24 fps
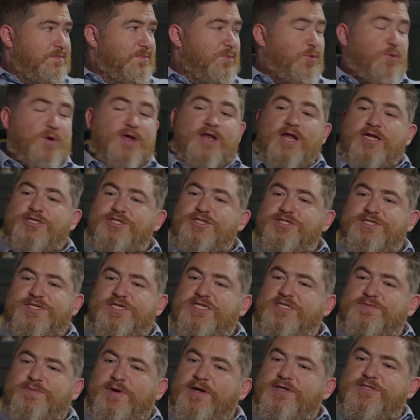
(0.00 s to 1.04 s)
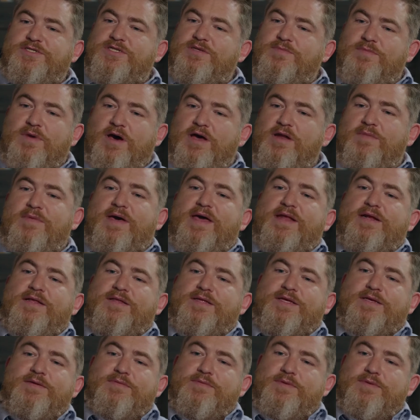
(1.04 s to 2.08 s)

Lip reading: Why not just expunge them automatically?